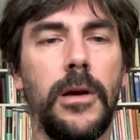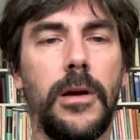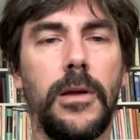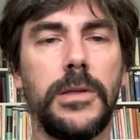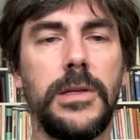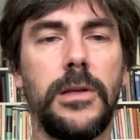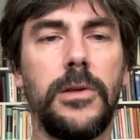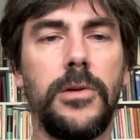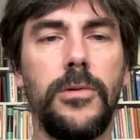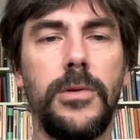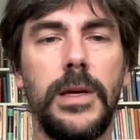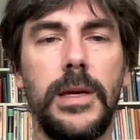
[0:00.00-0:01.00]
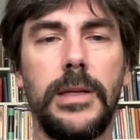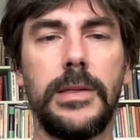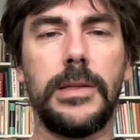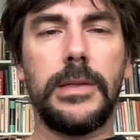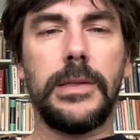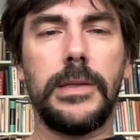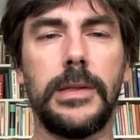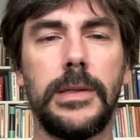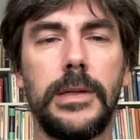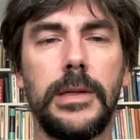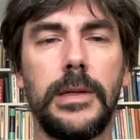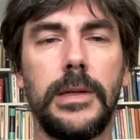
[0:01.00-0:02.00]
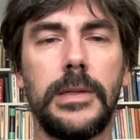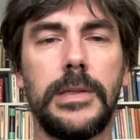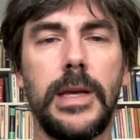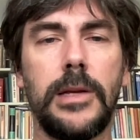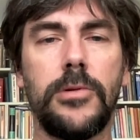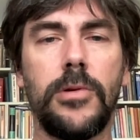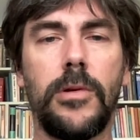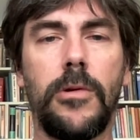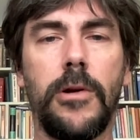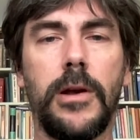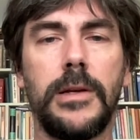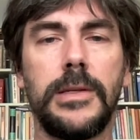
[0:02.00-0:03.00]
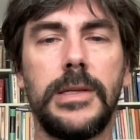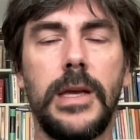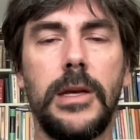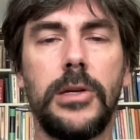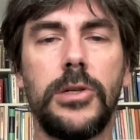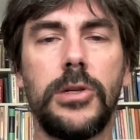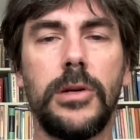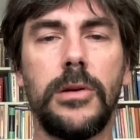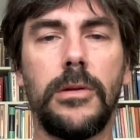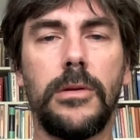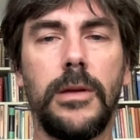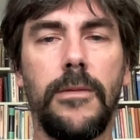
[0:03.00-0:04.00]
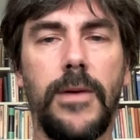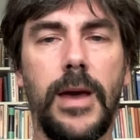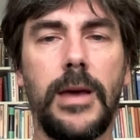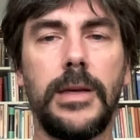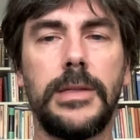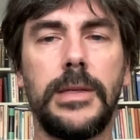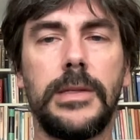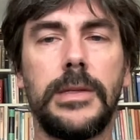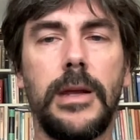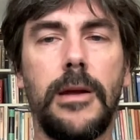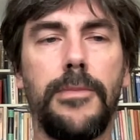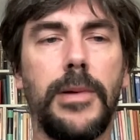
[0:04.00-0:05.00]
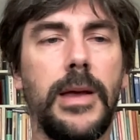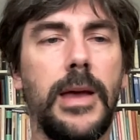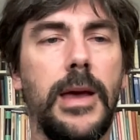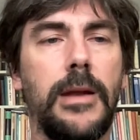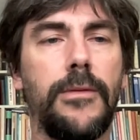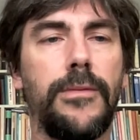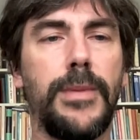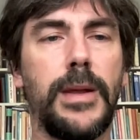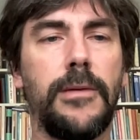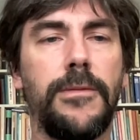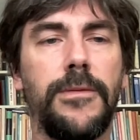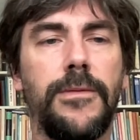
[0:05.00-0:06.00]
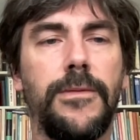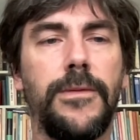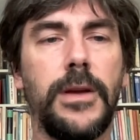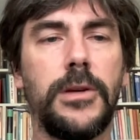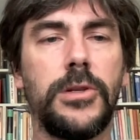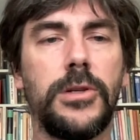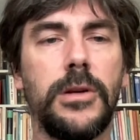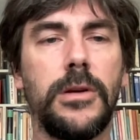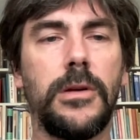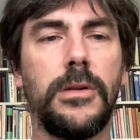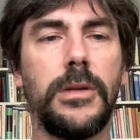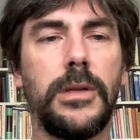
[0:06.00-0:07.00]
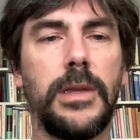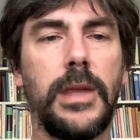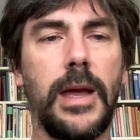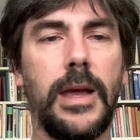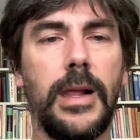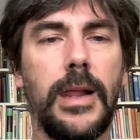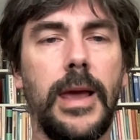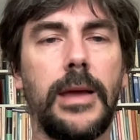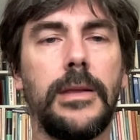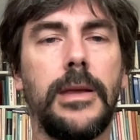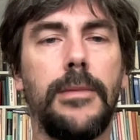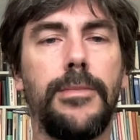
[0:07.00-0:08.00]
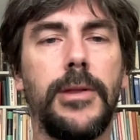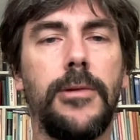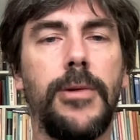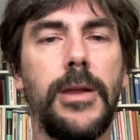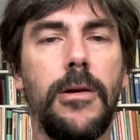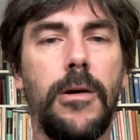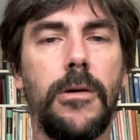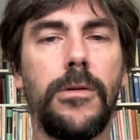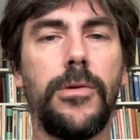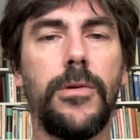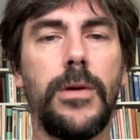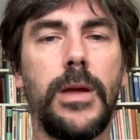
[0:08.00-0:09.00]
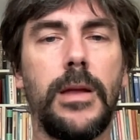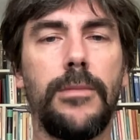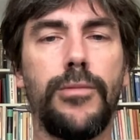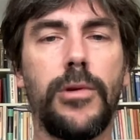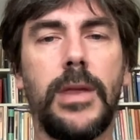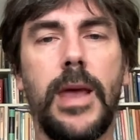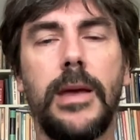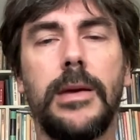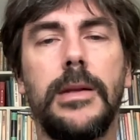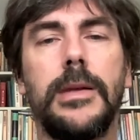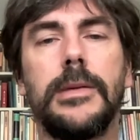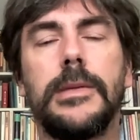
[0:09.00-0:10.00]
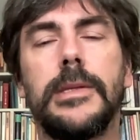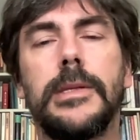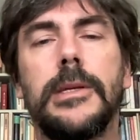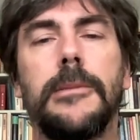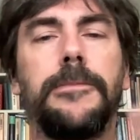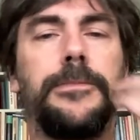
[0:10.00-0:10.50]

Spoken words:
constitute its central organizational device, and set up a kind of metafictional dialectic between author and protagonists